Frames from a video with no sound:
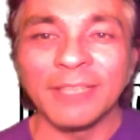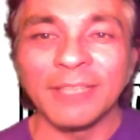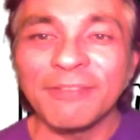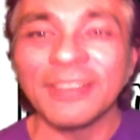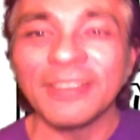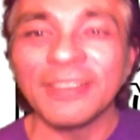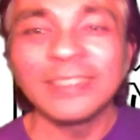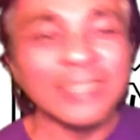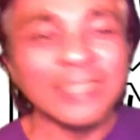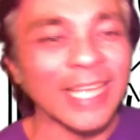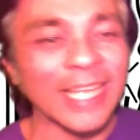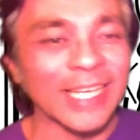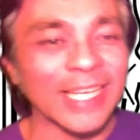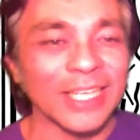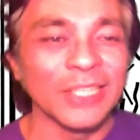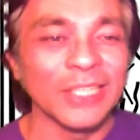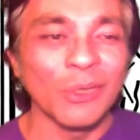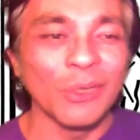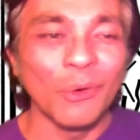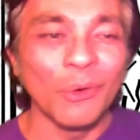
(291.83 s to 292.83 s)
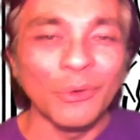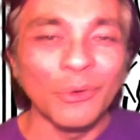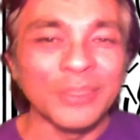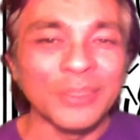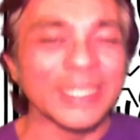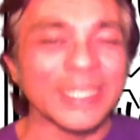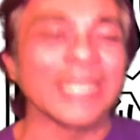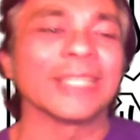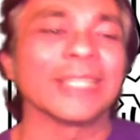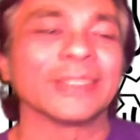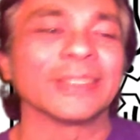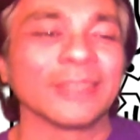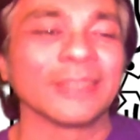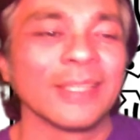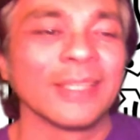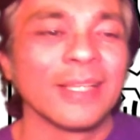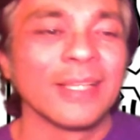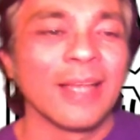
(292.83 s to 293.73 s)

It feels like an ordeal.